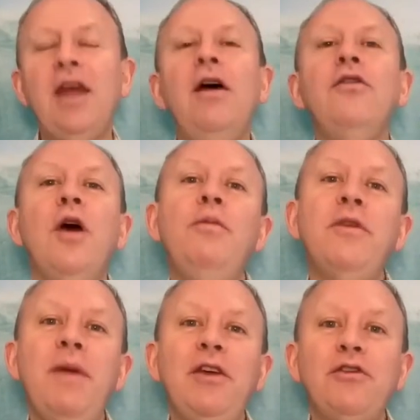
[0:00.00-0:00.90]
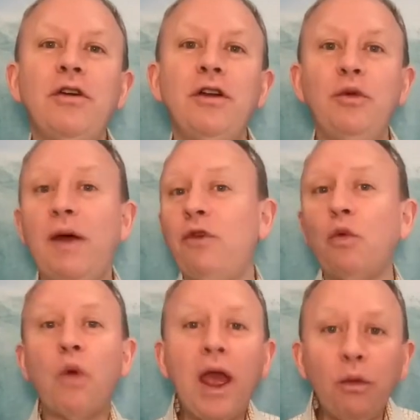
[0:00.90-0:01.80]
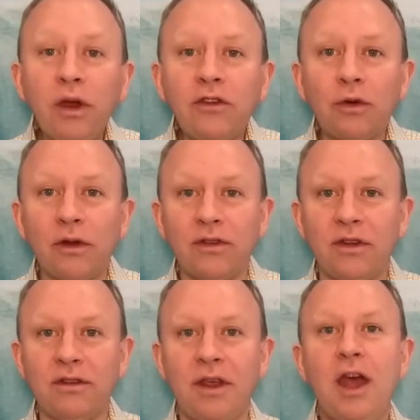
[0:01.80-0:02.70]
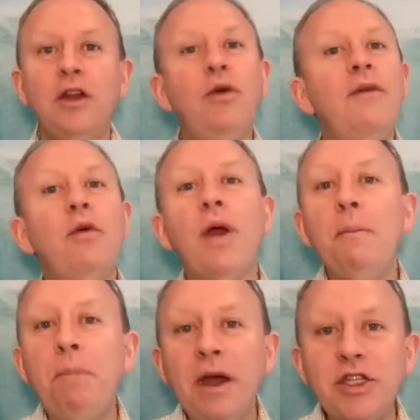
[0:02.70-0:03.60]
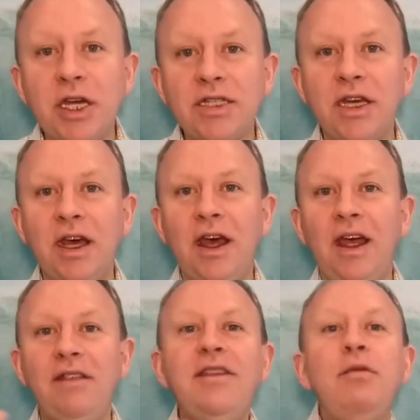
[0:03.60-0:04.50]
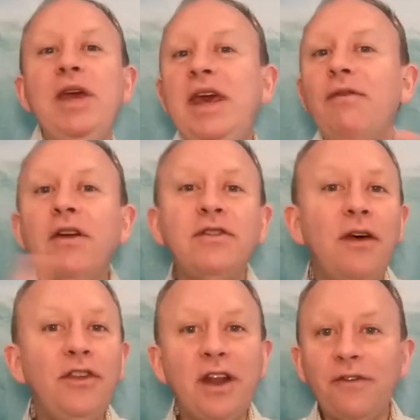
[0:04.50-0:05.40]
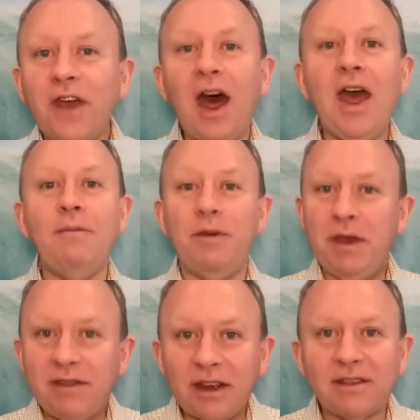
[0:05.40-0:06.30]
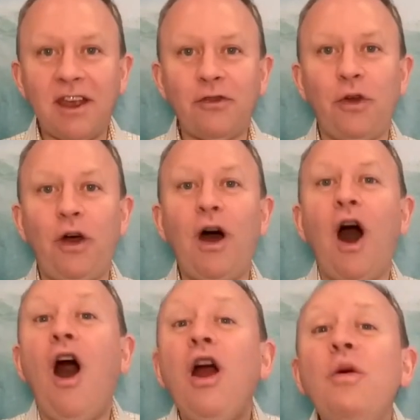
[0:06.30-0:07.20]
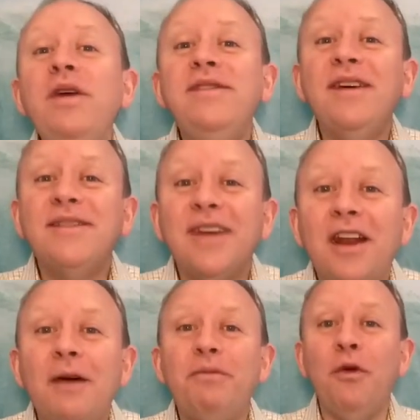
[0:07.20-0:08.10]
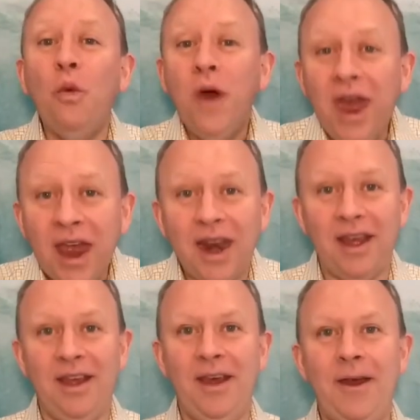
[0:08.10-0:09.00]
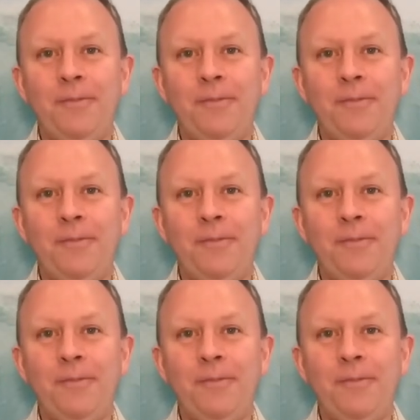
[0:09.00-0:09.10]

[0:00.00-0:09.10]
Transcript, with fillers: It also helps to make sure do we have the right resources? Do we have the right budget? Did we give ourselves enough time to be successful? Are we set up to win?